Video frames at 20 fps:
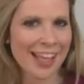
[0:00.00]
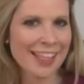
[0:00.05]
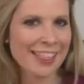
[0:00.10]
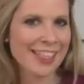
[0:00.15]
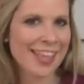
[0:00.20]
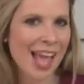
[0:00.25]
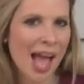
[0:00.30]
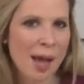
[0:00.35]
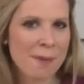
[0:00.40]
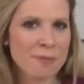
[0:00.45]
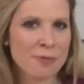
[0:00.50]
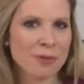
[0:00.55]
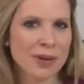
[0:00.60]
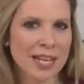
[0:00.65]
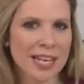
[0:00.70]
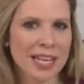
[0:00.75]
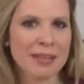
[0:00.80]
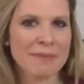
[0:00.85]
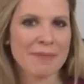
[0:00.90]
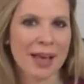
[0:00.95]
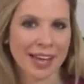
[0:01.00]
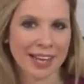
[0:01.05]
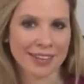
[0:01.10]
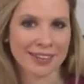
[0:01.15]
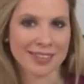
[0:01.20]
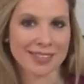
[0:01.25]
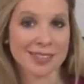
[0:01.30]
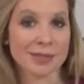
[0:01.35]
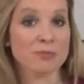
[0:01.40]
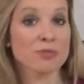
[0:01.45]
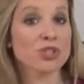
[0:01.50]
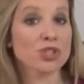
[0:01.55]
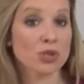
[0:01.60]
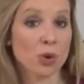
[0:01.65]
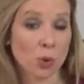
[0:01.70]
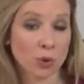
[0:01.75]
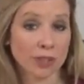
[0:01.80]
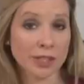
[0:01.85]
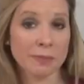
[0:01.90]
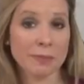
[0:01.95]
The operating mechanism should
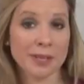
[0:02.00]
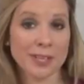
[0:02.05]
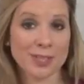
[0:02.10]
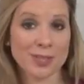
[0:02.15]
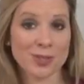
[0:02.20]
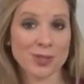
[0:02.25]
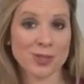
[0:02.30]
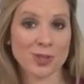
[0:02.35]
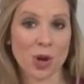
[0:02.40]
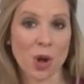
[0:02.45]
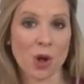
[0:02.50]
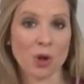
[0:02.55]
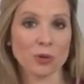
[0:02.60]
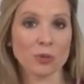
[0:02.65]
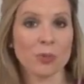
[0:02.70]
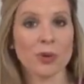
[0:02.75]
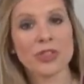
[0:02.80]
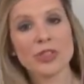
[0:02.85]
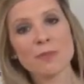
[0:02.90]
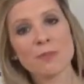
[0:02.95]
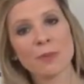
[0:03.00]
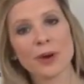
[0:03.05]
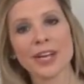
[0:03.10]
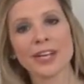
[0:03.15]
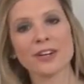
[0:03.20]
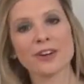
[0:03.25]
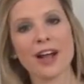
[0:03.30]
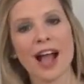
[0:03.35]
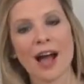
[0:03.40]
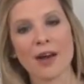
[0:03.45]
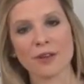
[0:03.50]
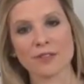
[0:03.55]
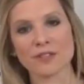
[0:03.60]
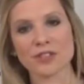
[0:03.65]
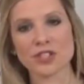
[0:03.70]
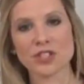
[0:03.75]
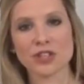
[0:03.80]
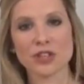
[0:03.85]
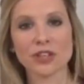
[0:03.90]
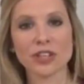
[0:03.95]
only be installed with the breaker out of
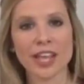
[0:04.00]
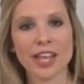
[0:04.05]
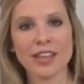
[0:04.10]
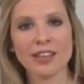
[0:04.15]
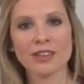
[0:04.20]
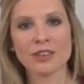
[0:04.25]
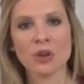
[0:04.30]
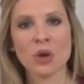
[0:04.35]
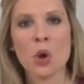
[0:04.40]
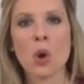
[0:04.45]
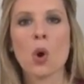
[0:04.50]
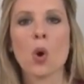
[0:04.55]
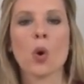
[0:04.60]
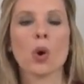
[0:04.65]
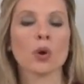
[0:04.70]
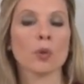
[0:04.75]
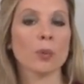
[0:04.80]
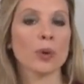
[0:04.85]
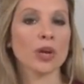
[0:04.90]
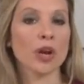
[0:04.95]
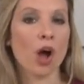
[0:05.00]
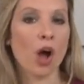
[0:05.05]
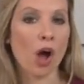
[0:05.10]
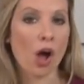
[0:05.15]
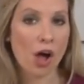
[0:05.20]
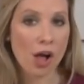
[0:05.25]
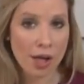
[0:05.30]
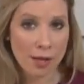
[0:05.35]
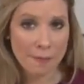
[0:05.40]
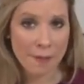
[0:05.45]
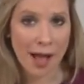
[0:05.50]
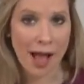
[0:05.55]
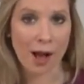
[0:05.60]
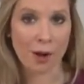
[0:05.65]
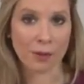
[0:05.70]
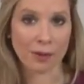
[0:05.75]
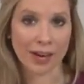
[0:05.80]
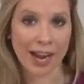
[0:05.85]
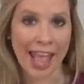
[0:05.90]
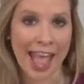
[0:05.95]
circuit or when all
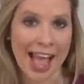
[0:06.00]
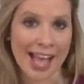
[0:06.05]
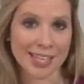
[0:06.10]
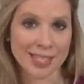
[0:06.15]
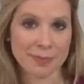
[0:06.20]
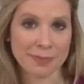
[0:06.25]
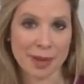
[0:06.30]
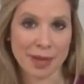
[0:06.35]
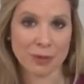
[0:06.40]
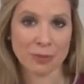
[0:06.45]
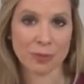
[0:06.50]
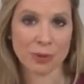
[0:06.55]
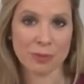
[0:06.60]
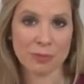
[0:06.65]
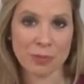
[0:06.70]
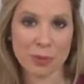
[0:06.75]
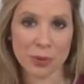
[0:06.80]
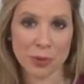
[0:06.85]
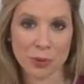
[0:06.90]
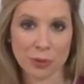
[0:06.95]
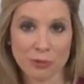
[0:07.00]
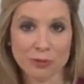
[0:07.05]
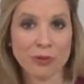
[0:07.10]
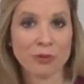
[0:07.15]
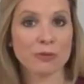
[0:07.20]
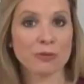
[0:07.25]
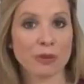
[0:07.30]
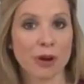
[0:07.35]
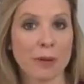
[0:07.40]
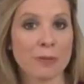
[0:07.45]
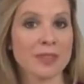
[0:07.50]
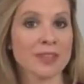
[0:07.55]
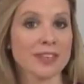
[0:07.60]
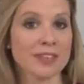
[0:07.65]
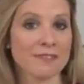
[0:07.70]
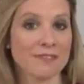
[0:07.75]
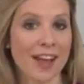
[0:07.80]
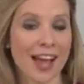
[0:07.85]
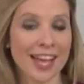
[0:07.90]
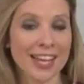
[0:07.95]
power has been removed from the
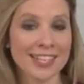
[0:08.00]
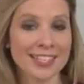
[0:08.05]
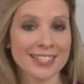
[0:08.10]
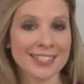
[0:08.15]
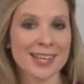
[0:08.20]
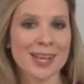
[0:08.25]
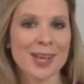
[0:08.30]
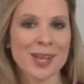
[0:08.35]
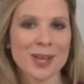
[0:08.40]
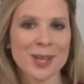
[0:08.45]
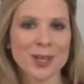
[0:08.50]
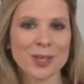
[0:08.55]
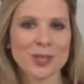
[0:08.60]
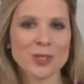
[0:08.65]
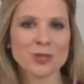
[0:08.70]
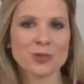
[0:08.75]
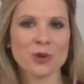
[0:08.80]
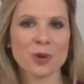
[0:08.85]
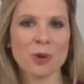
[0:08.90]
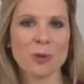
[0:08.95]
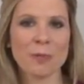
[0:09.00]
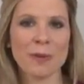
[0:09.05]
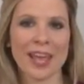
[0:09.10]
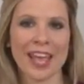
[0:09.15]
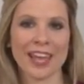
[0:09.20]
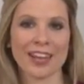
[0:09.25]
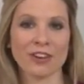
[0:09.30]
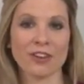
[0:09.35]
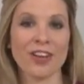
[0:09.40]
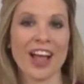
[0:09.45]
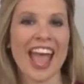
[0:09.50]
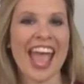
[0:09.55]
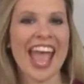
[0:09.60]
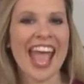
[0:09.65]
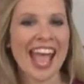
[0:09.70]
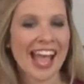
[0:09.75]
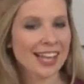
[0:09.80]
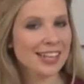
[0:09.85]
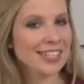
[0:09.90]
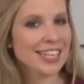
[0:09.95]
device, control panel,
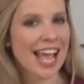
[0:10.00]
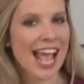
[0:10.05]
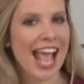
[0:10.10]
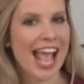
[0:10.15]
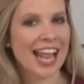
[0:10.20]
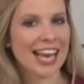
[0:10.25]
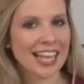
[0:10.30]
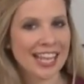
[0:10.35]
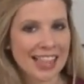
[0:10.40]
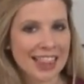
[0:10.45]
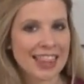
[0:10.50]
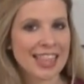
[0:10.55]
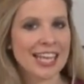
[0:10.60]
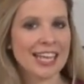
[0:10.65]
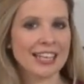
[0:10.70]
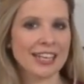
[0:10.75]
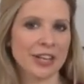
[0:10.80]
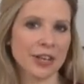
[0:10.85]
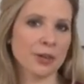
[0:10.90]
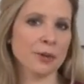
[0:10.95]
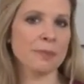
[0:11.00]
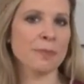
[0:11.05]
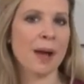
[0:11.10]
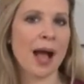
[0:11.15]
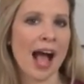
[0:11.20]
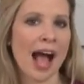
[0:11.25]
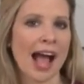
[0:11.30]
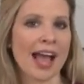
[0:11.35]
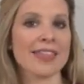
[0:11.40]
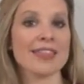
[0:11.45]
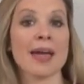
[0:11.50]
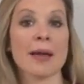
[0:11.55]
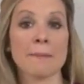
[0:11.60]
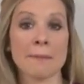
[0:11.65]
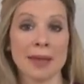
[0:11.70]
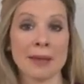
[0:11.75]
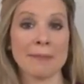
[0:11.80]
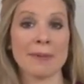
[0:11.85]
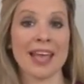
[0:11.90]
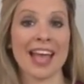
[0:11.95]
and anything nearby that
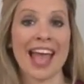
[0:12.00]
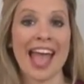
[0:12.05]
may be a